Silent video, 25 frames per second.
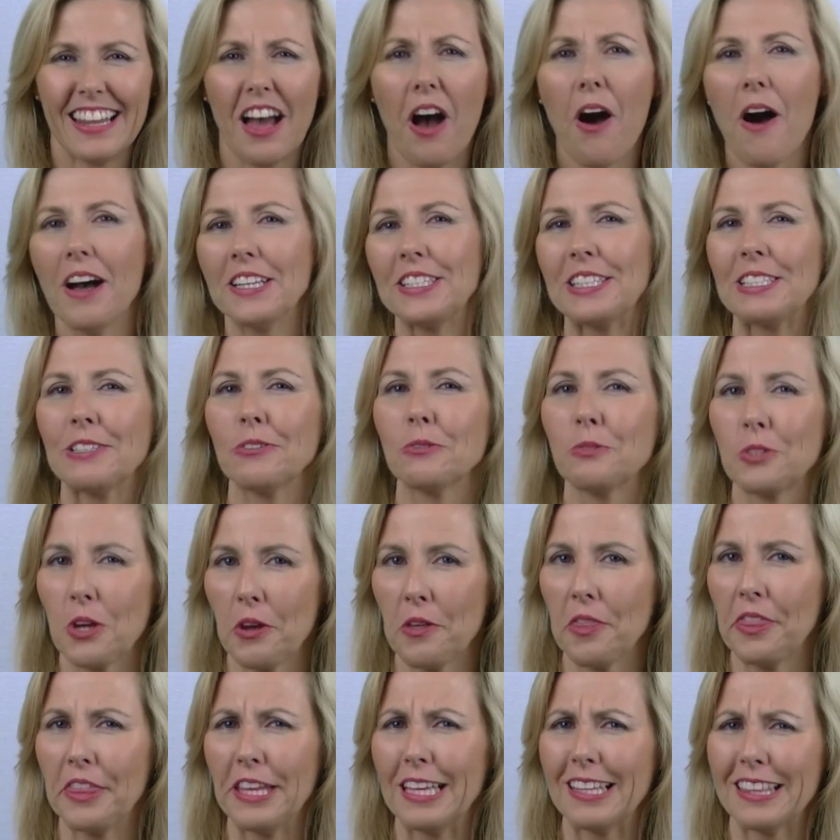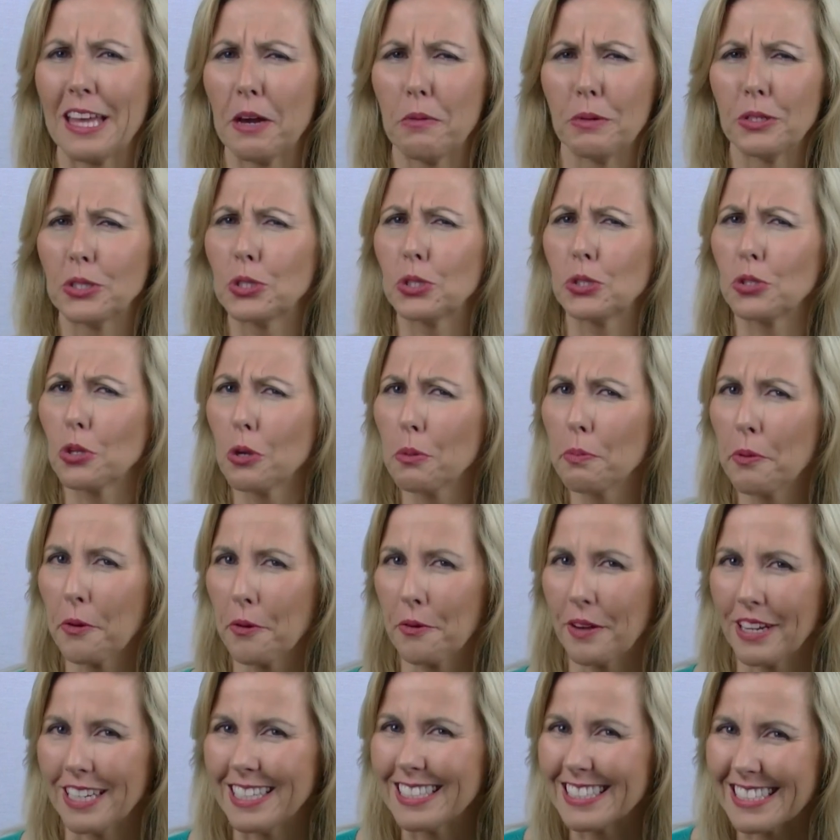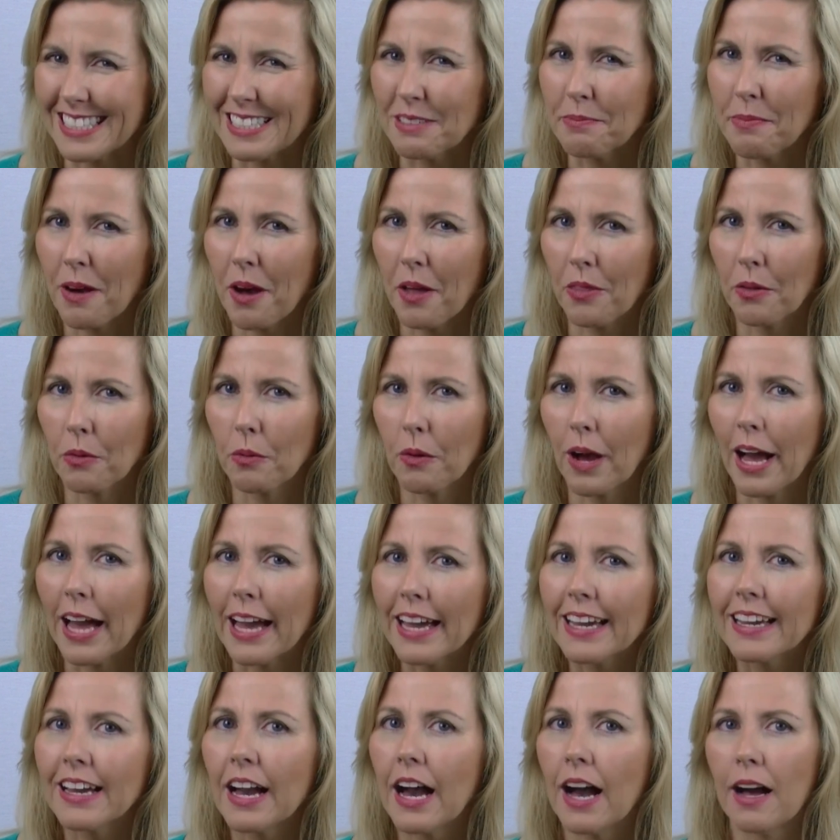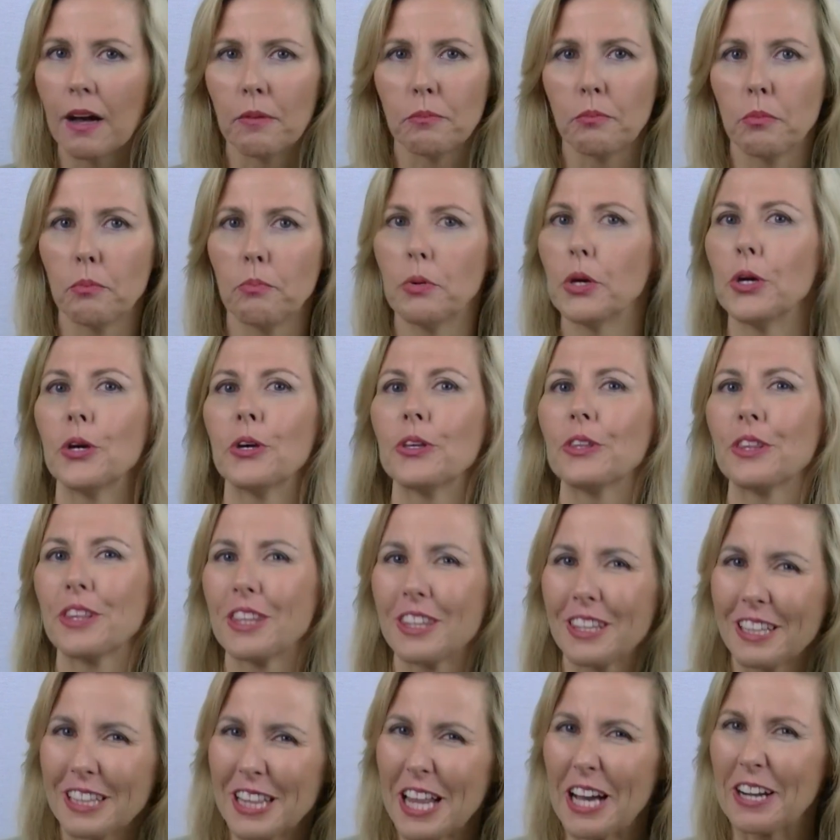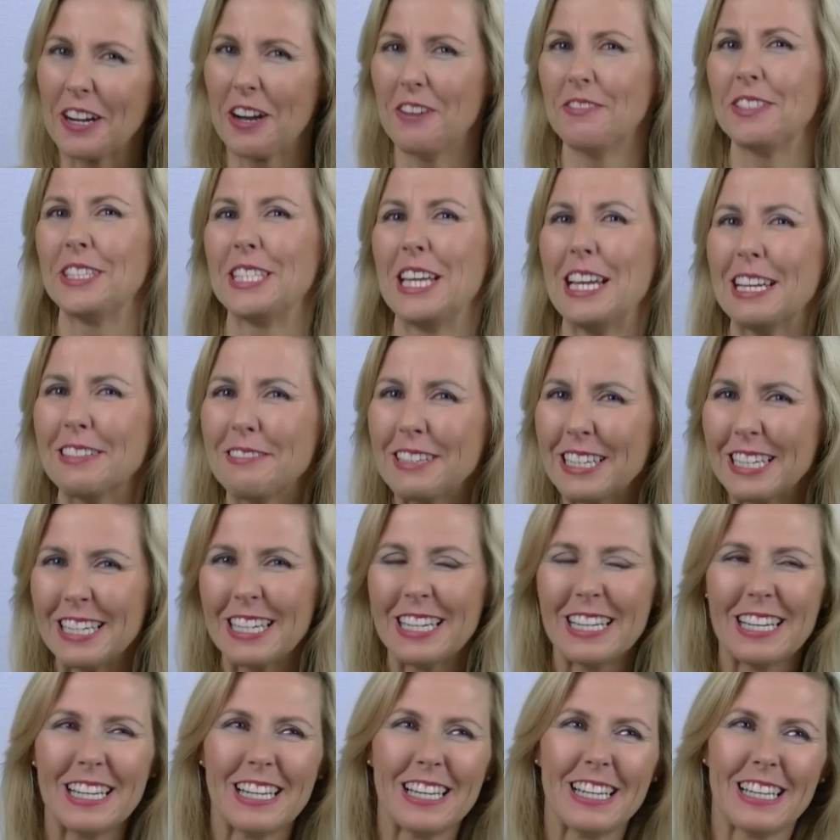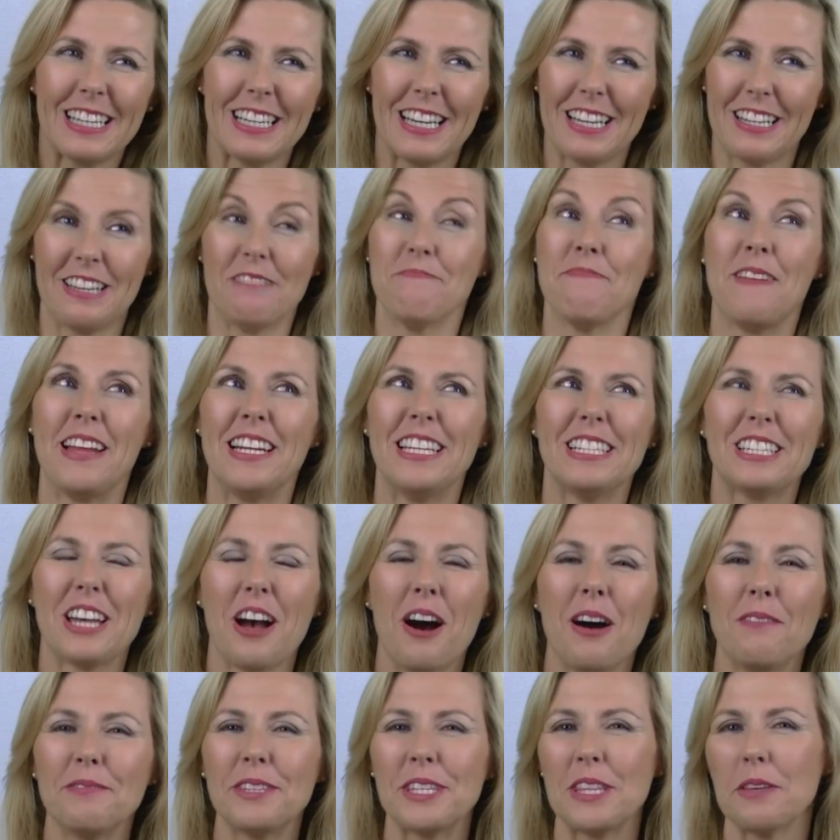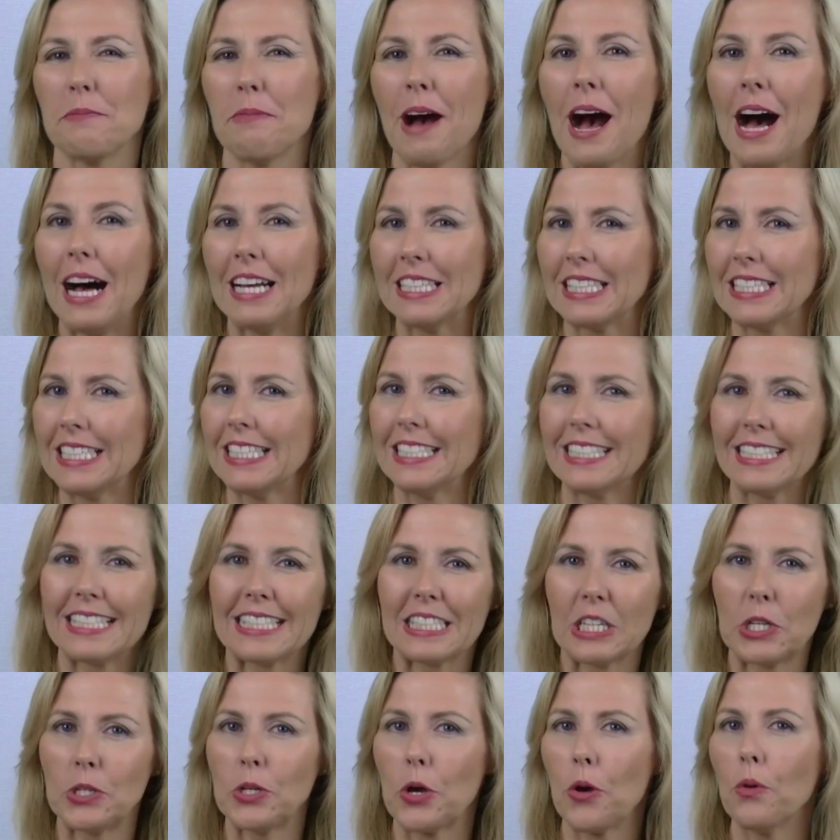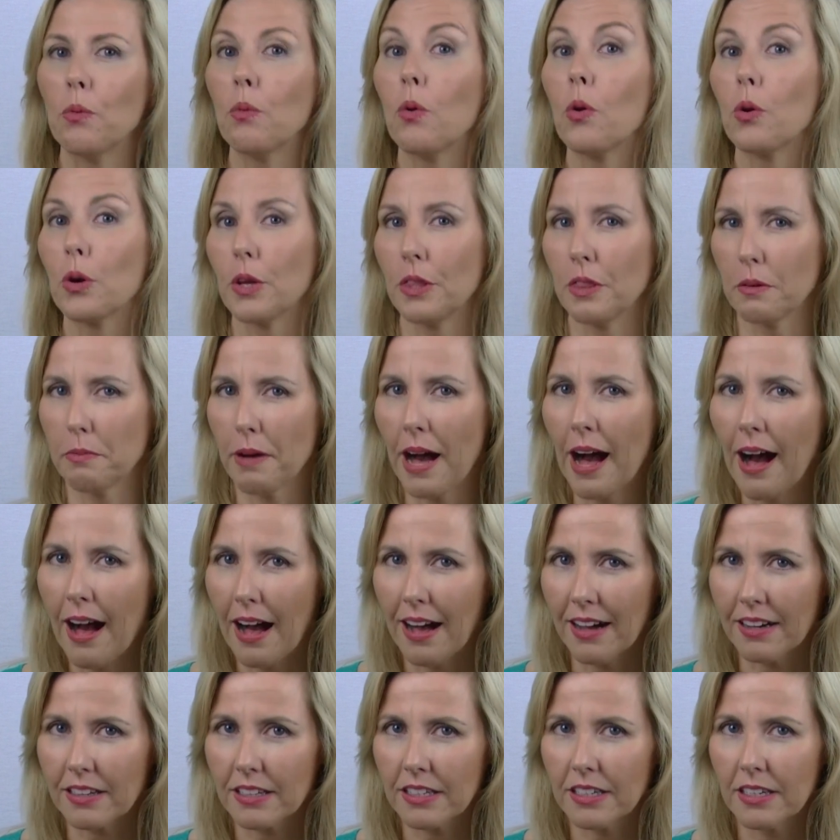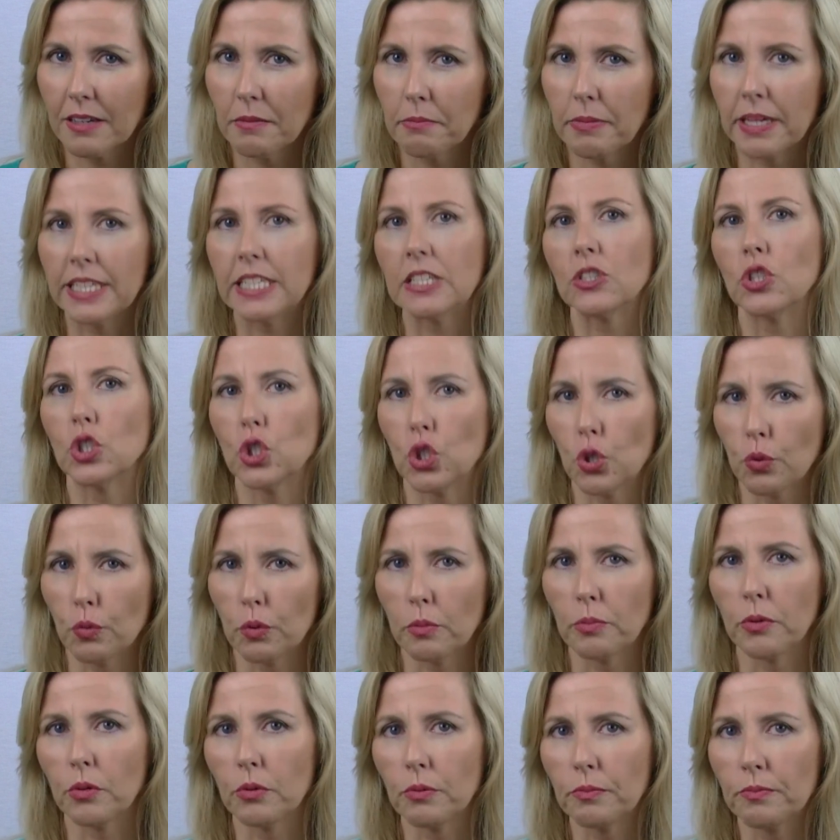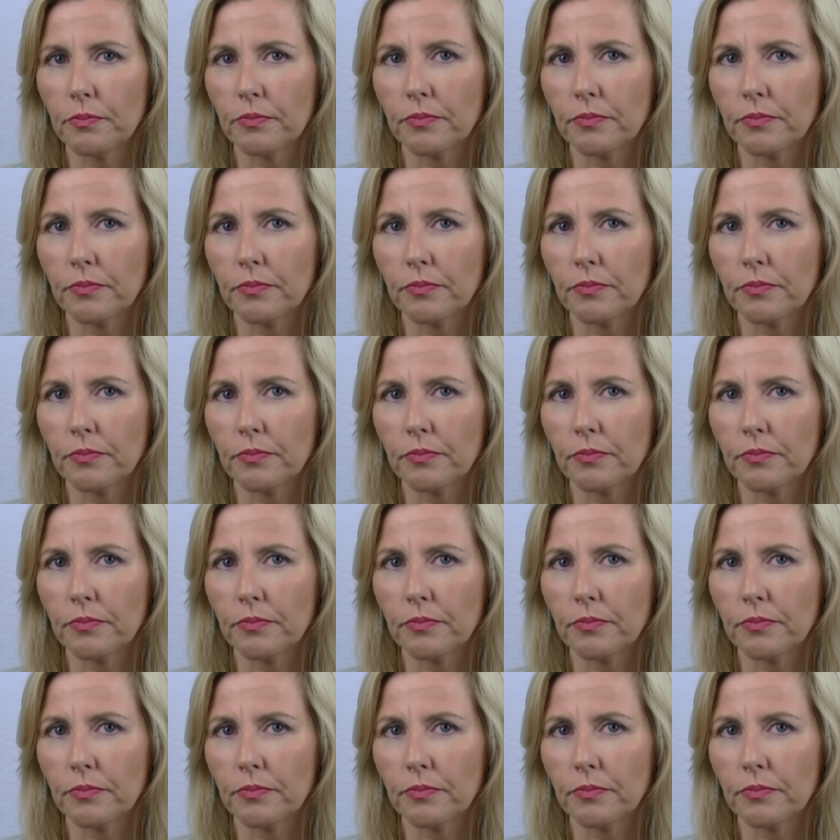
I still don't think they were super easy, by the way. Birth, like I've said many times in the past, it's no walk in the park, but it's doable.